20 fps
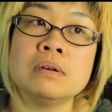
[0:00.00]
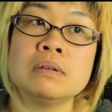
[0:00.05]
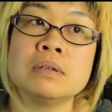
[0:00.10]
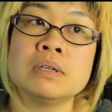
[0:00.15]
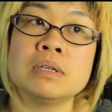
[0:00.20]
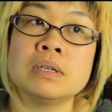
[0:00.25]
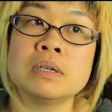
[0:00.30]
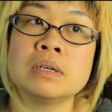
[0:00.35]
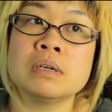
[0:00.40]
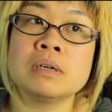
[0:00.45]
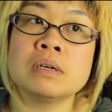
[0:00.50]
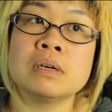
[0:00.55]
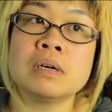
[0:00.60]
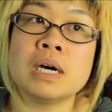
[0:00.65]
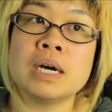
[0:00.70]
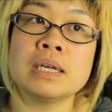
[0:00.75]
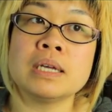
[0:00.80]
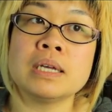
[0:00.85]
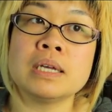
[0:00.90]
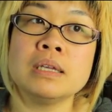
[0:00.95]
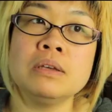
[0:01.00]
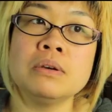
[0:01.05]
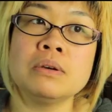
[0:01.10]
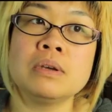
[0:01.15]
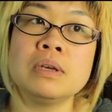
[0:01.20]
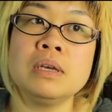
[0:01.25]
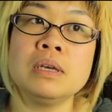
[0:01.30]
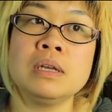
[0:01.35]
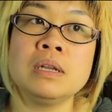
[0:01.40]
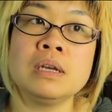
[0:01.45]
I think you
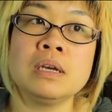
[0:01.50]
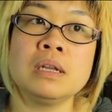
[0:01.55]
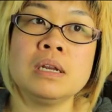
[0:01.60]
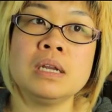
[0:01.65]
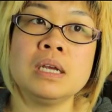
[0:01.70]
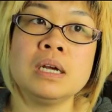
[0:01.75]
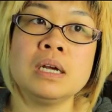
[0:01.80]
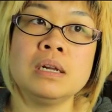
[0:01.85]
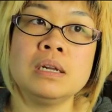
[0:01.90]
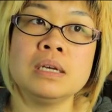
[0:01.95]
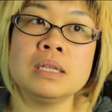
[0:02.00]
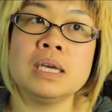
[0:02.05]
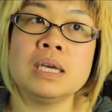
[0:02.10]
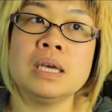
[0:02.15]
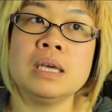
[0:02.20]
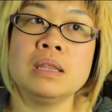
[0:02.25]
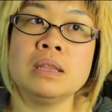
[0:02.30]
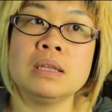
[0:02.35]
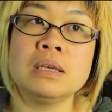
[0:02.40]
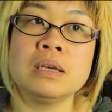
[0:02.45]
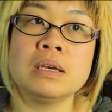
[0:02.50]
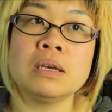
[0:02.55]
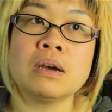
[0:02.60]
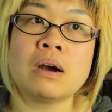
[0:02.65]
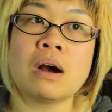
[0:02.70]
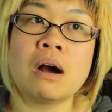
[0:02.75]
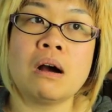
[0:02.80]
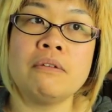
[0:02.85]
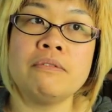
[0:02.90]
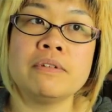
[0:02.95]
can anneal it in the
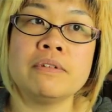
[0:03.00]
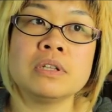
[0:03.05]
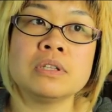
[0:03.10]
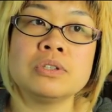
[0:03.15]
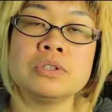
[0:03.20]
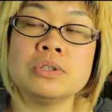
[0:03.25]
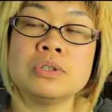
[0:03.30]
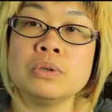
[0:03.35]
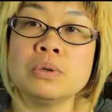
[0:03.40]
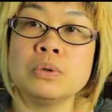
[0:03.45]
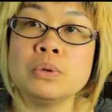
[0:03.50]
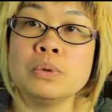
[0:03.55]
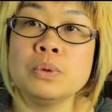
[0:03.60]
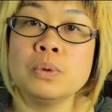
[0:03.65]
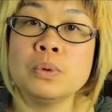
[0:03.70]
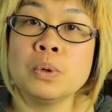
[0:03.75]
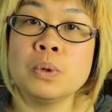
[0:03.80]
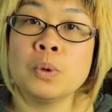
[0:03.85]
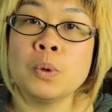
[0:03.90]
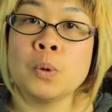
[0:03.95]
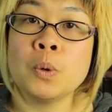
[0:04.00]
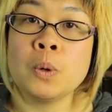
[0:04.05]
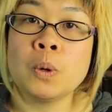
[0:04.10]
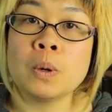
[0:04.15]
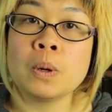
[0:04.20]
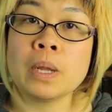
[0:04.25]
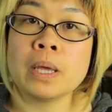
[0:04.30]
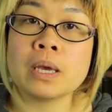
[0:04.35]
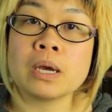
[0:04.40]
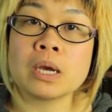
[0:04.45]
oven too,
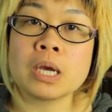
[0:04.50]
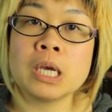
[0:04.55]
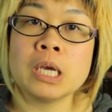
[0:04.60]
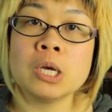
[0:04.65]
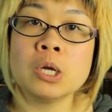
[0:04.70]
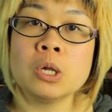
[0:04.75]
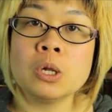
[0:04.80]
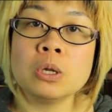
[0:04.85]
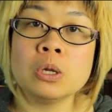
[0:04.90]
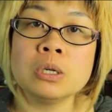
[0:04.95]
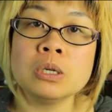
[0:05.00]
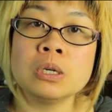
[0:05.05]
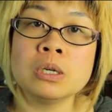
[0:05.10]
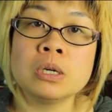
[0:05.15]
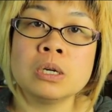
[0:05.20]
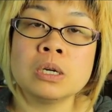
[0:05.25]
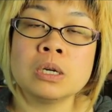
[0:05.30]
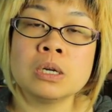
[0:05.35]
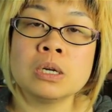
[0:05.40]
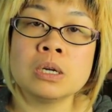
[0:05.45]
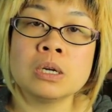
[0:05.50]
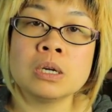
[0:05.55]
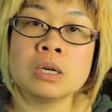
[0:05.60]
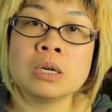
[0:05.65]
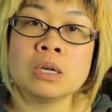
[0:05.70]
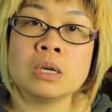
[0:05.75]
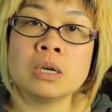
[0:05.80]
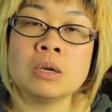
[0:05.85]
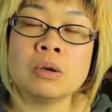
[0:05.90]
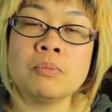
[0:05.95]
like a kiln.
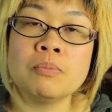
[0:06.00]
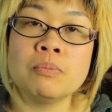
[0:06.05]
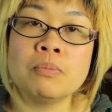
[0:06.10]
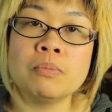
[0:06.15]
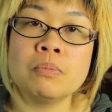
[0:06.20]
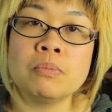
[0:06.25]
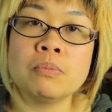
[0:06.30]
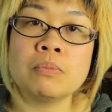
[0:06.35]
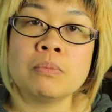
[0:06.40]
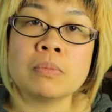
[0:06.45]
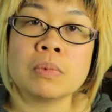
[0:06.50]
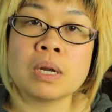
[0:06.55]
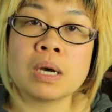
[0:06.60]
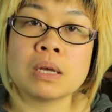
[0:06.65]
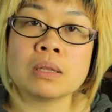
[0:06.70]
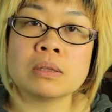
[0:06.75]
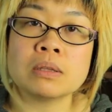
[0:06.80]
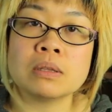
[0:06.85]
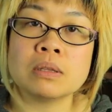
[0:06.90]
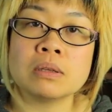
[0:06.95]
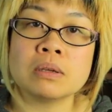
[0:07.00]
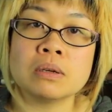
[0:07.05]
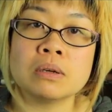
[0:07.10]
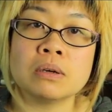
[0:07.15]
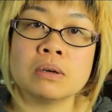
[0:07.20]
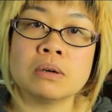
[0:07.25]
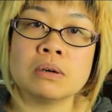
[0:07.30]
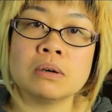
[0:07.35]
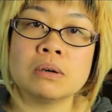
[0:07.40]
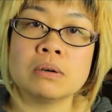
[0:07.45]
Not
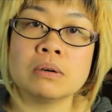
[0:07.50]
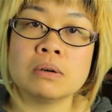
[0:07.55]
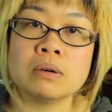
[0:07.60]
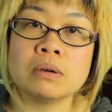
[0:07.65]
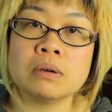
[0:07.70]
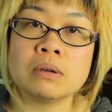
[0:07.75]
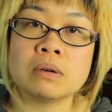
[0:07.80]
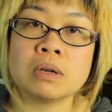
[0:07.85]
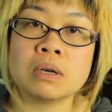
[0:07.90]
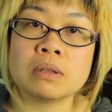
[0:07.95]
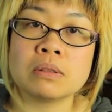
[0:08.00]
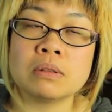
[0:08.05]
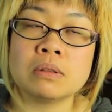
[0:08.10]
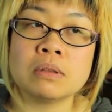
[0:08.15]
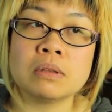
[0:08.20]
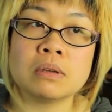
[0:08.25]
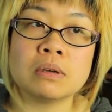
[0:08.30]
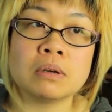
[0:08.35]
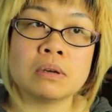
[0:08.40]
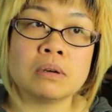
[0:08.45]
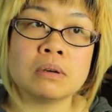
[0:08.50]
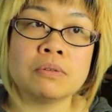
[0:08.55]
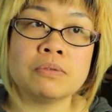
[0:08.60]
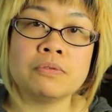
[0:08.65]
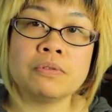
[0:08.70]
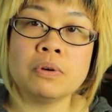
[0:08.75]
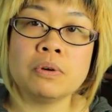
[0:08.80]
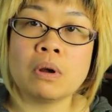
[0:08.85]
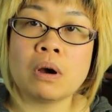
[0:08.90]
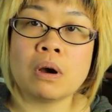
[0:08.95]
the
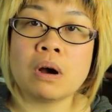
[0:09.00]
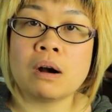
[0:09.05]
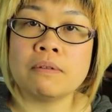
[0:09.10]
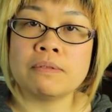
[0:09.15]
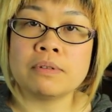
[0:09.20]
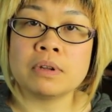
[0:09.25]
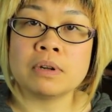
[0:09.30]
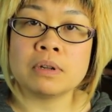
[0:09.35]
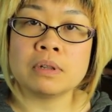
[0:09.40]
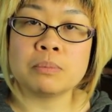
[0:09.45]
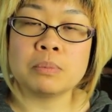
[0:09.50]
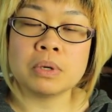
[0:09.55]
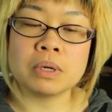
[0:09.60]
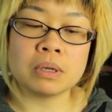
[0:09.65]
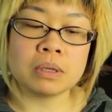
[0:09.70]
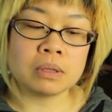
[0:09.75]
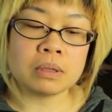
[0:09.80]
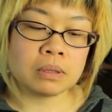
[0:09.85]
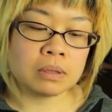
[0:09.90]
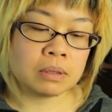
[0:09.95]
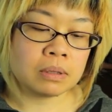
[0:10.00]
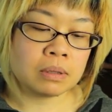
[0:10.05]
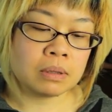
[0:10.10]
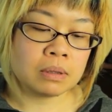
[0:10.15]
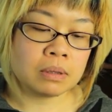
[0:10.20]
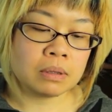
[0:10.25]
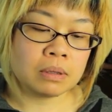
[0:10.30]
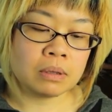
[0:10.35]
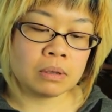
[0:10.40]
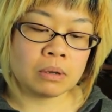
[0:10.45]
food oven, but
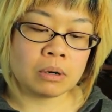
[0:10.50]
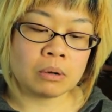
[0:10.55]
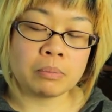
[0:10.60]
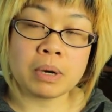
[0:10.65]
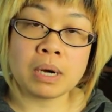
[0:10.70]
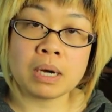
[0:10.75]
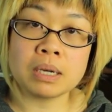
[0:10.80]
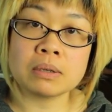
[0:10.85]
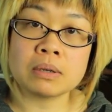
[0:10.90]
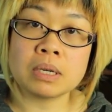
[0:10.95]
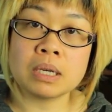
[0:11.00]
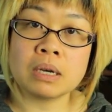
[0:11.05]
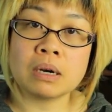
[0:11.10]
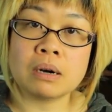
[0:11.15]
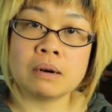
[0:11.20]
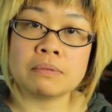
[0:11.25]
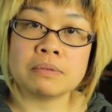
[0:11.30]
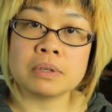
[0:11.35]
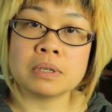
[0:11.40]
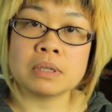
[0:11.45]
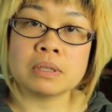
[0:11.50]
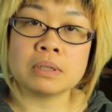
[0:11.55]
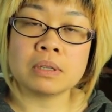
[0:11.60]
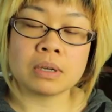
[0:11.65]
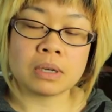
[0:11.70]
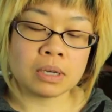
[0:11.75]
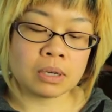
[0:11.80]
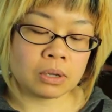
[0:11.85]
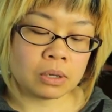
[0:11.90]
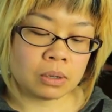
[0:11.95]
pottery oven, the
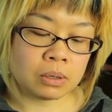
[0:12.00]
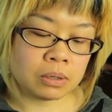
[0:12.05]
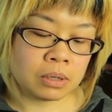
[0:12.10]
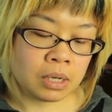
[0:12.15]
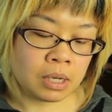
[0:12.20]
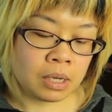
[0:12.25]
kiln.